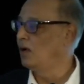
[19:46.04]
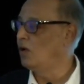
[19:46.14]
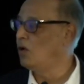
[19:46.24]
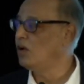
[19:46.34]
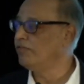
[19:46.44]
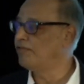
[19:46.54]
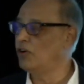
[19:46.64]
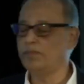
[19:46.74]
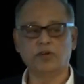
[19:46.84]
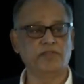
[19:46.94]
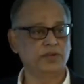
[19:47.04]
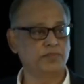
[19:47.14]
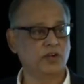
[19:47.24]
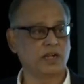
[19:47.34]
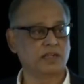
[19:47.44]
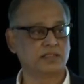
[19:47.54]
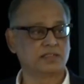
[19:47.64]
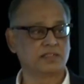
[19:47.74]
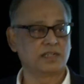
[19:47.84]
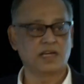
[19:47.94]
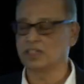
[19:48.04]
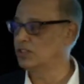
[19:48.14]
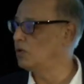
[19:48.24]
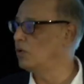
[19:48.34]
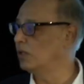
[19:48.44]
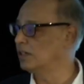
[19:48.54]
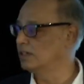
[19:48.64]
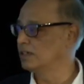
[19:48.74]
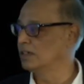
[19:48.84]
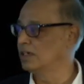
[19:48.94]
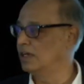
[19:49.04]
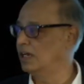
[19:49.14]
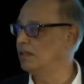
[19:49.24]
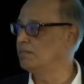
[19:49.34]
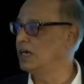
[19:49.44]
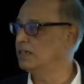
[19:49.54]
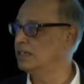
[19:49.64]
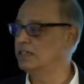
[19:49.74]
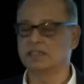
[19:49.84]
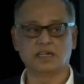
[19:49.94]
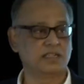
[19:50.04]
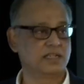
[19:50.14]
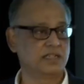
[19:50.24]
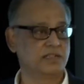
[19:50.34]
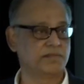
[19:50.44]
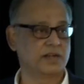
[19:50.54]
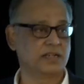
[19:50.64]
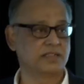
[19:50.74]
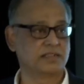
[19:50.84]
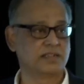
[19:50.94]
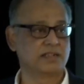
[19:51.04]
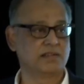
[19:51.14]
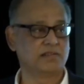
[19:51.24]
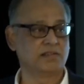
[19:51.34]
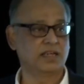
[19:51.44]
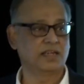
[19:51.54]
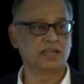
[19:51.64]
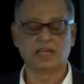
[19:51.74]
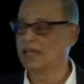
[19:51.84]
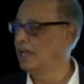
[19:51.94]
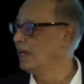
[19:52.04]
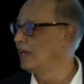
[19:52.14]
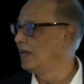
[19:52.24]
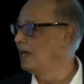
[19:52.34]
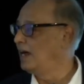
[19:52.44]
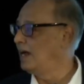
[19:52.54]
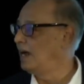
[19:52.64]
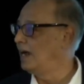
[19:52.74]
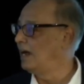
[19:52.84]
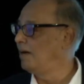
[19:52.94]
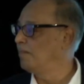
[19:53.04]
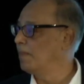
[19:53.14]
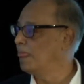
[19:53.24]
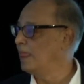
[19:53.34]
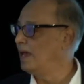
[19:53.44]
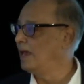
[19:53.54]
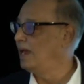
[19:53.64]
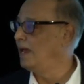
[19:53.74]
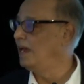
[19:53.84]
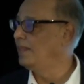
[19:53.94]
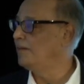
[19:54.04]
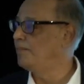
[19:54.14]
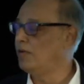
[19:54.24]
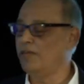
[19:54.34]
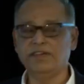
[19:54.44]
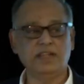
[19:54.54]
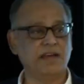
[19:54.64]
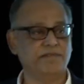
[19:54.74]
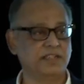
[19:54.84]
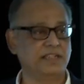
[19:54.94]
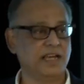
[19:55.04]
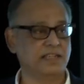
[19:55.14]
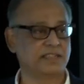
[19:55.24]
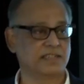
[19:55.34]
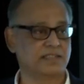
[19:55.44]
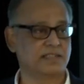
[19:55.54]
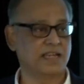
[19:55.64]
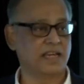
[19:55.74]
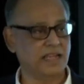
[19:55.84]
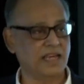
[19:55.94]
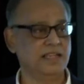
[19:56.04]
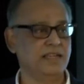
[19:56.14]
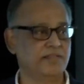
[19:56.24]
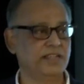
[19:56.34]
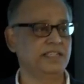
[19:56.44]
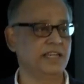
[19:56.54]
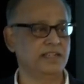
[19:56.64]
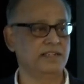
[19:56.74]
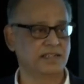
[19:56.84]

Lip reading: all for-profit products are sold and marketed under enterprise, okay? And the profit after taxes and any retained